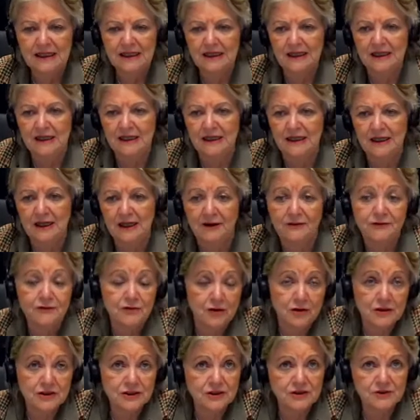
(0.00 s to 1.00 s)
of
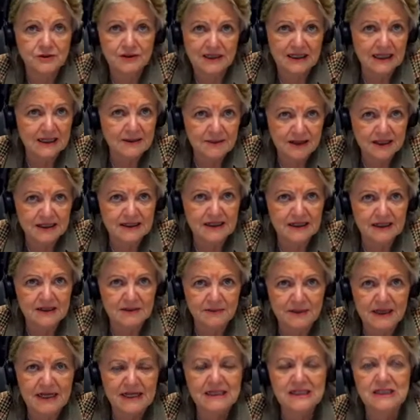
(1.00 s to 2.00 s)
course, with limited
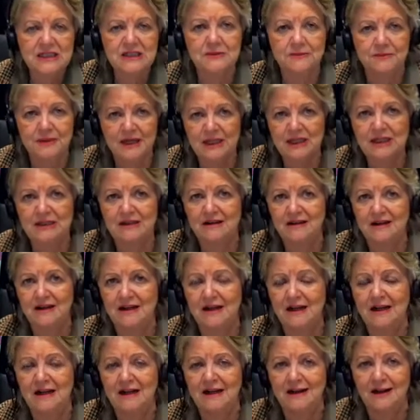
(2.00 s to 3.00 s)
means, but
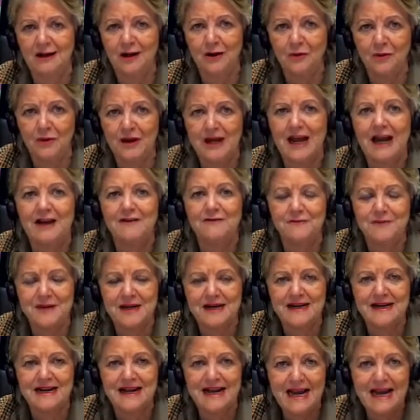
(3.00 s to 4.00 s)
we have
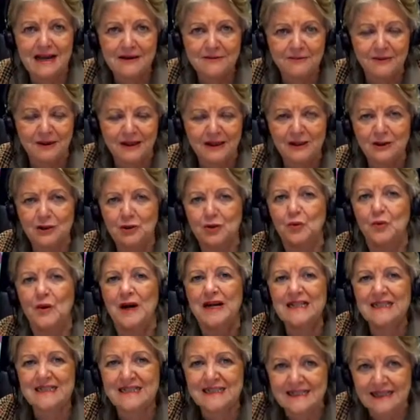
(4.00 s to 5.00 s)
been able to
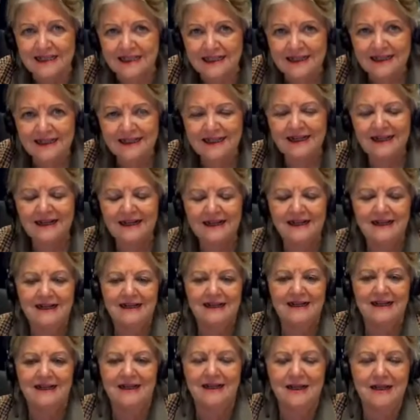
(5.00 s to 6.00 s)
answer,
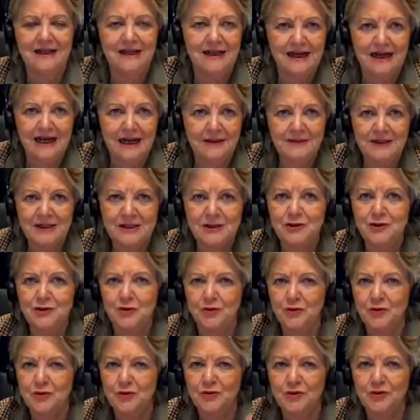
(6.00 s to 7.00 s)

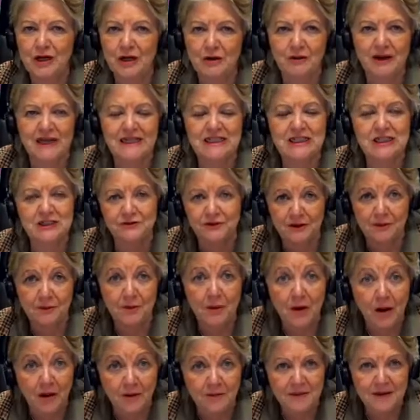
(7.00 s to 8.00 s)
to requests from
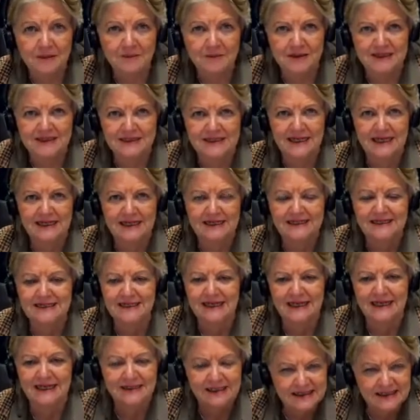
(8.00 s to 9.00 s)
all member states.
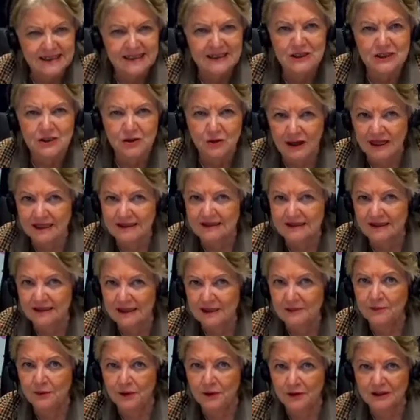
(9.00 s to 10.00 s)
And this is quite an
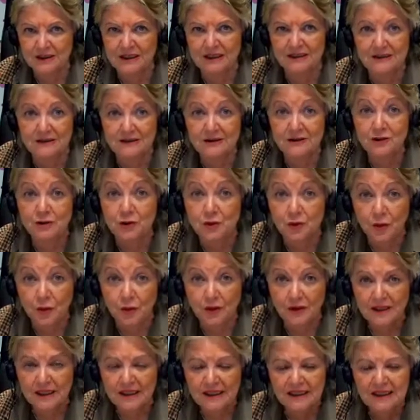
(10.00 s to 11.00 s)
important
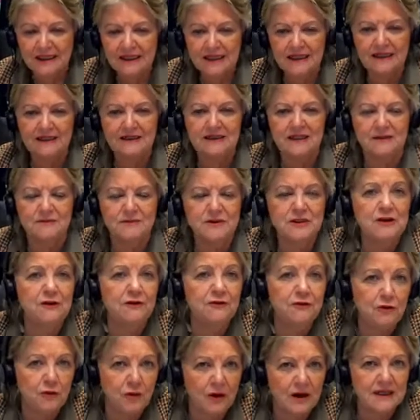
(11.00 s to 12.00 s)
tool in terms
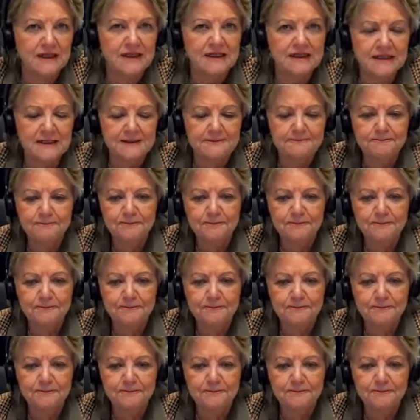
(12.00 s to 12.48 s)
of quality.